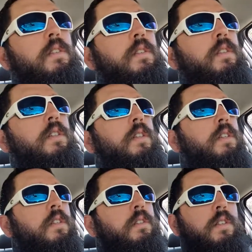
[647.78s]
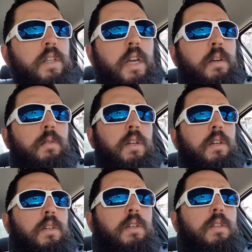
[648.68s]
I was like, hey, what
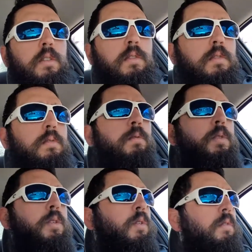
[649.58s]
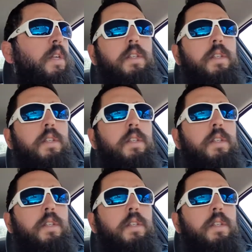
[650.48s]
Corvette